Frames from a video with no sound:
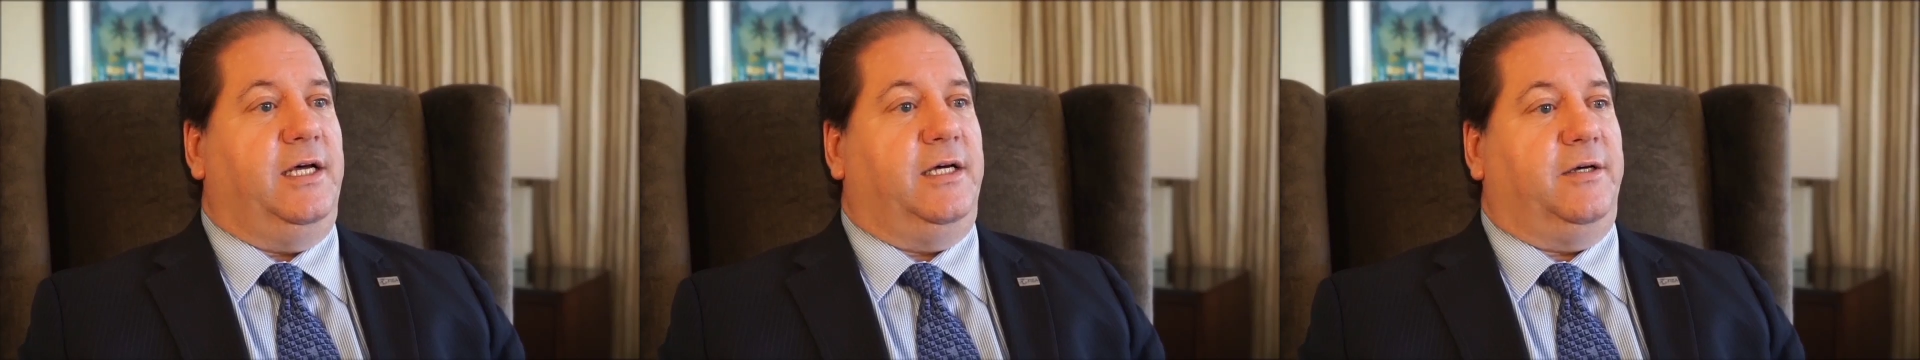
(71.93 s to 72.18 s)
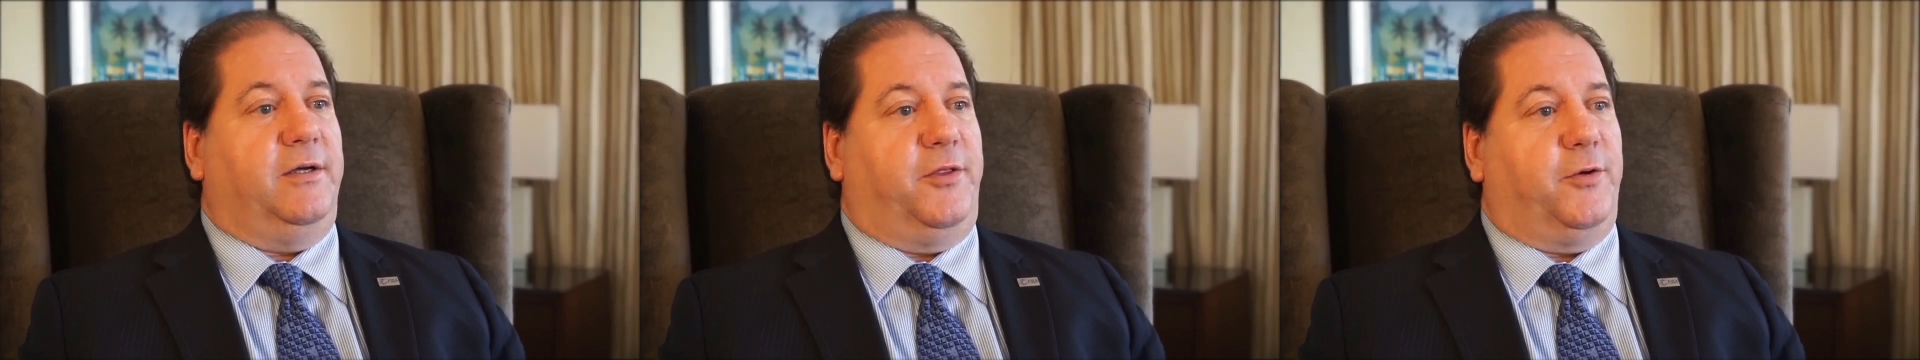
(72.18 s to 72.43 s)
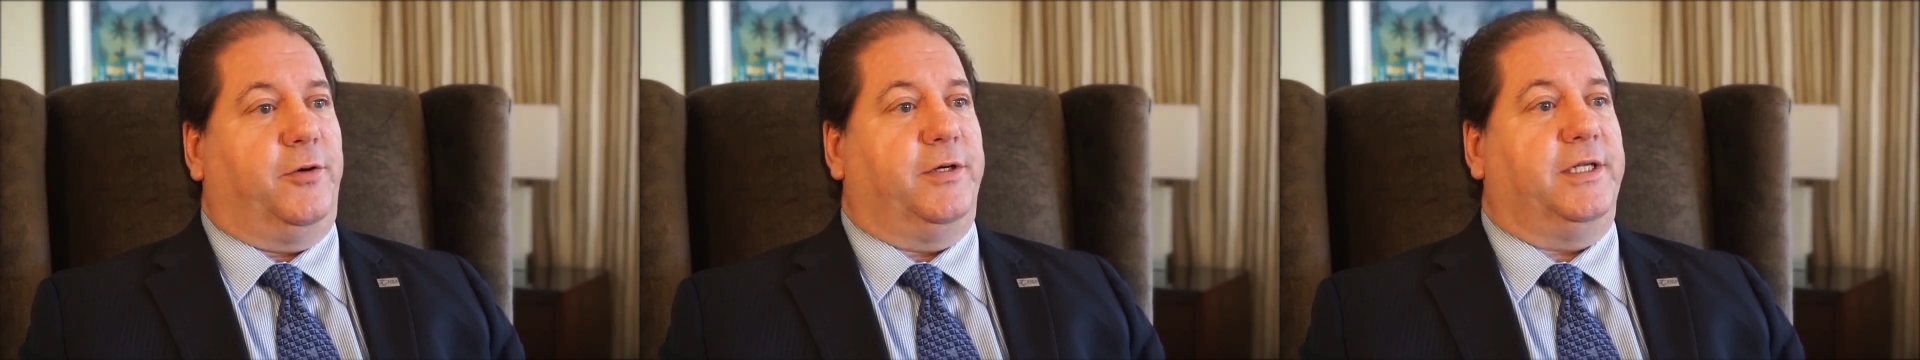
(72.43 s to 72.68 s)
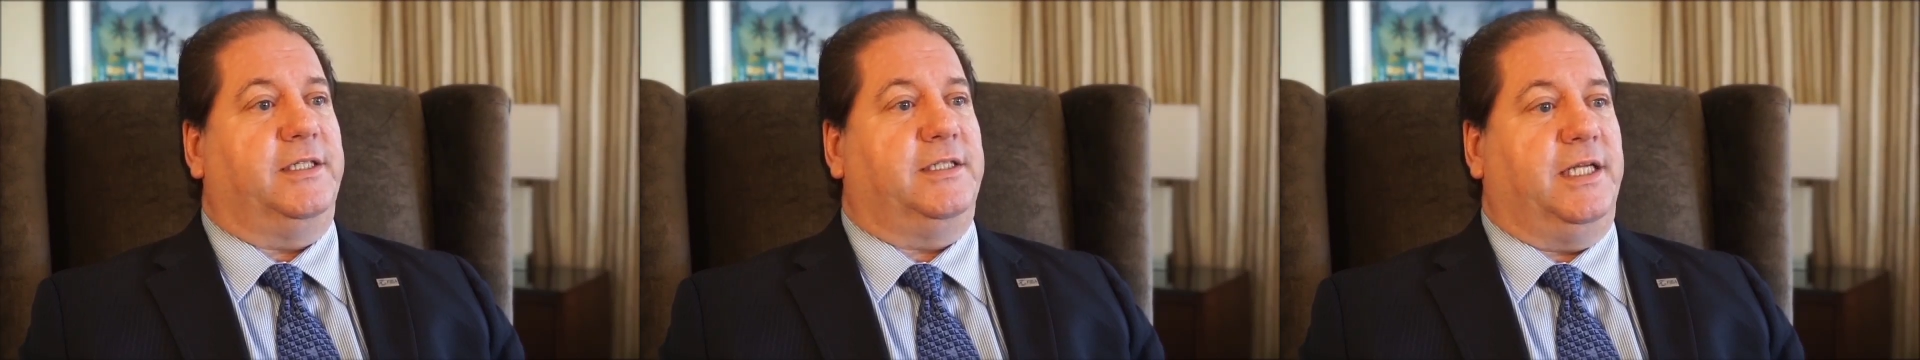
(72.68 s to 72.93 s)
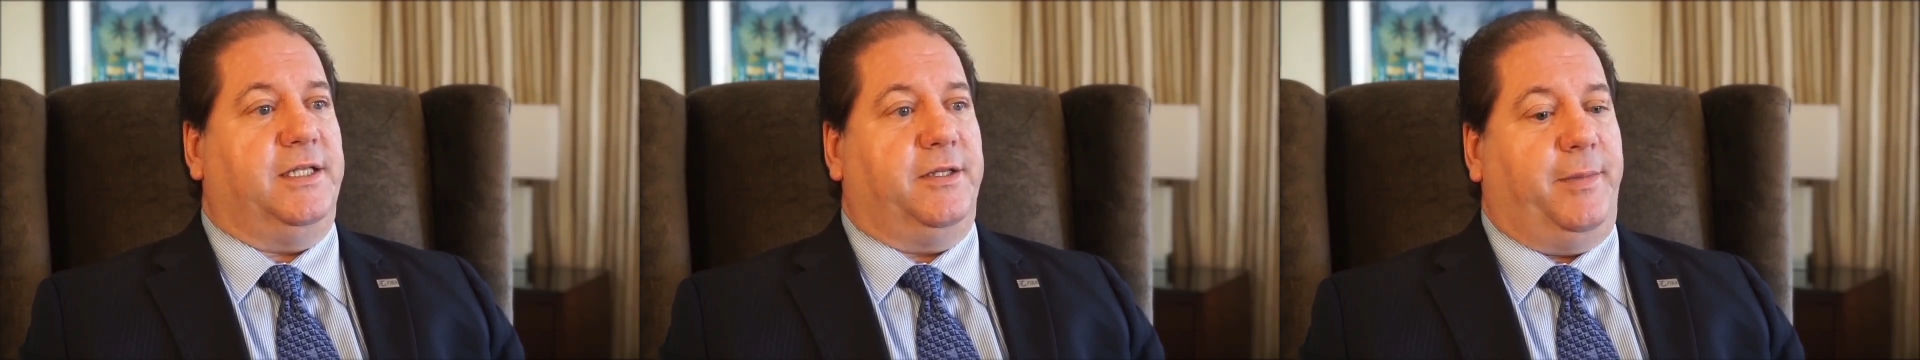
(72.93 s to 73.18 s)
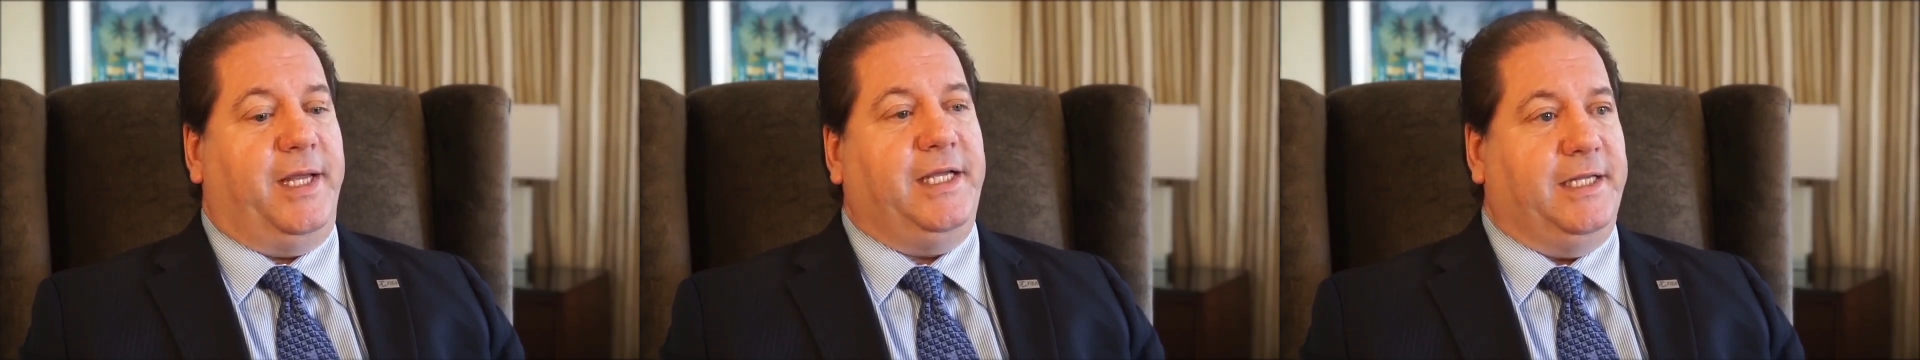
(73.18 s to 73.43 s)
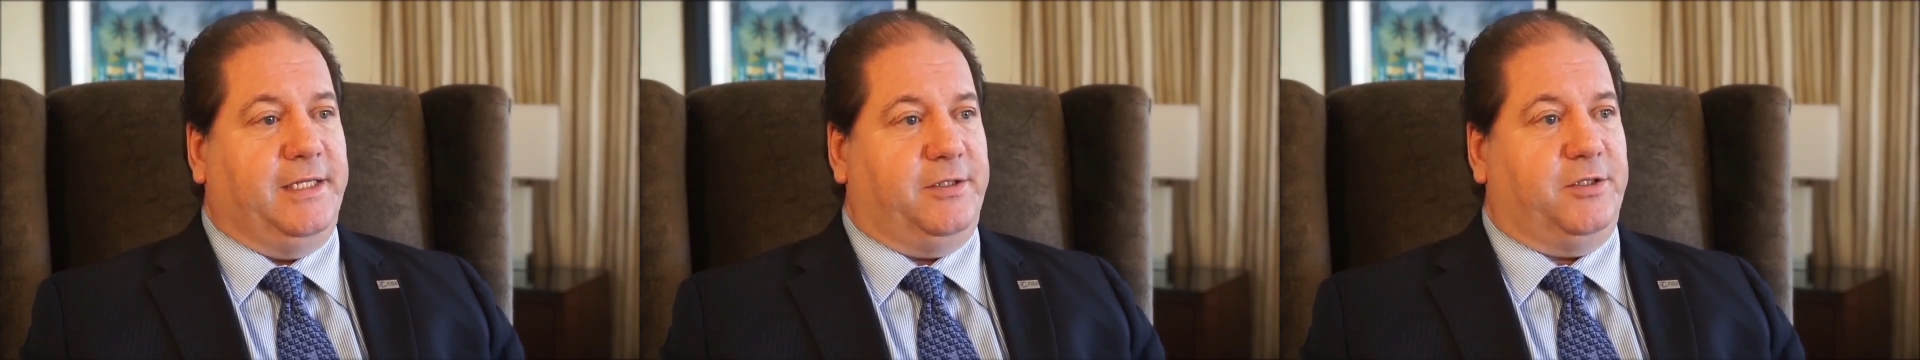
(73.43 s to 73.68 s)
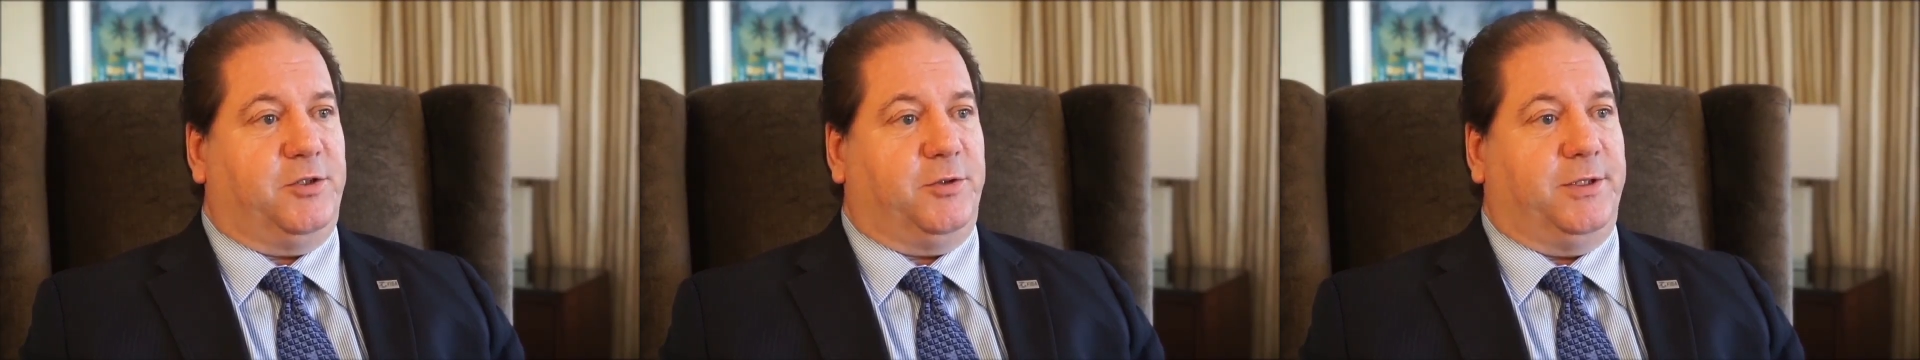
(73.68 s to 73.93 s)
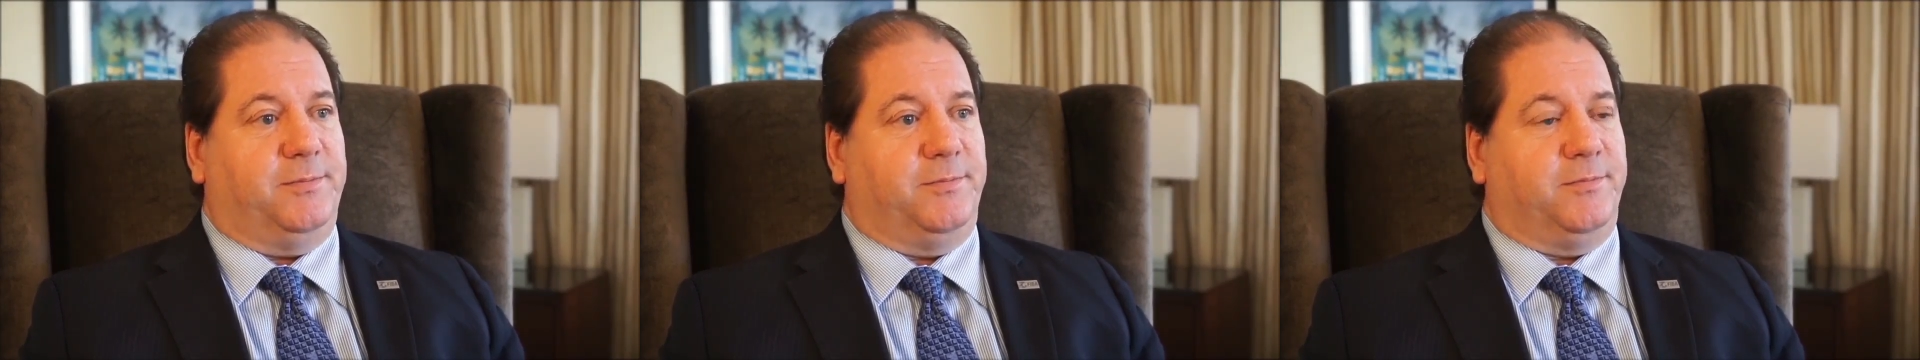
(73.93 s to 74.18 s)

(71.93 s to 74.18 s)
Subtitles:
authorities and the banking industry.